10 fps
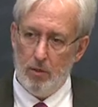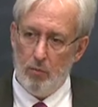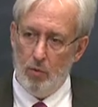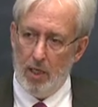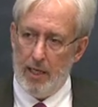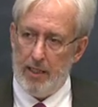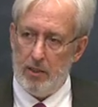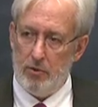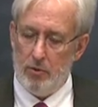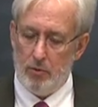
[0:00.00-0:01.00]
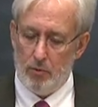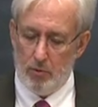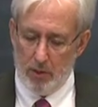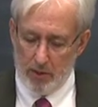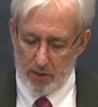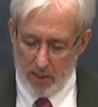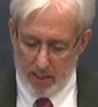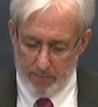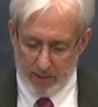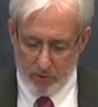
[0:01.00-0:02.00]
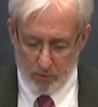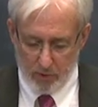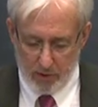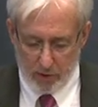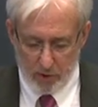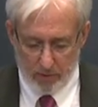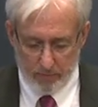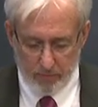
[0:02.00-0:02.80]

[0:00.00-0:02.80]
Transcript: related to Islamic tradition